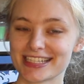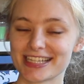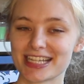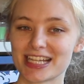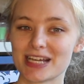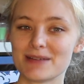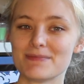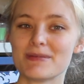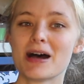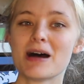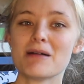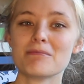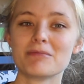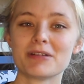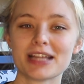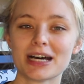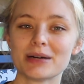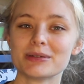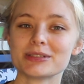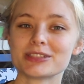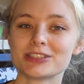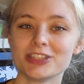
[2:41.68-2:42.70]
in them, but
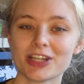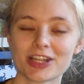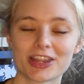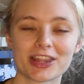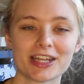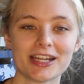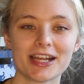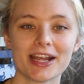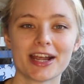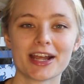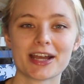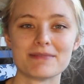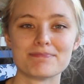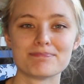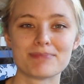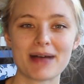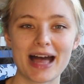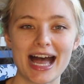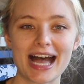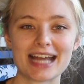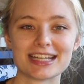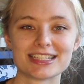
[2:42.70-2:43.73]
that was nothing
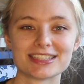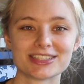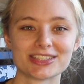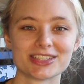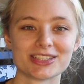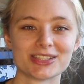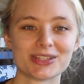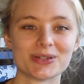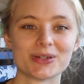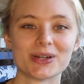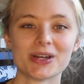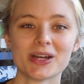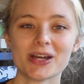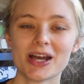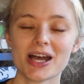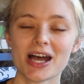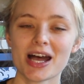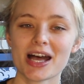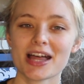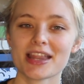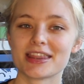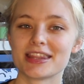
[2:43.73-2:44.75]
compared to
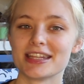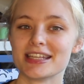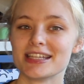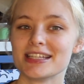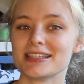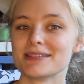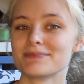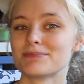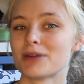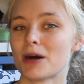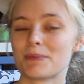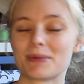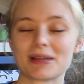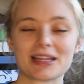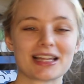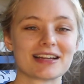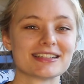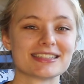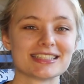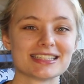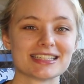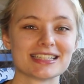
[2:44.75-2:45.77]
the
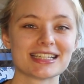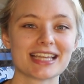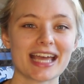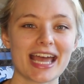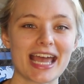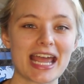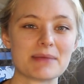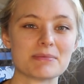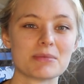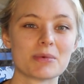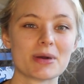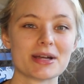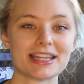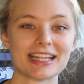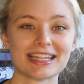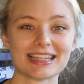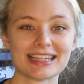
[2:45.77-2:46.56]
popularity that came when the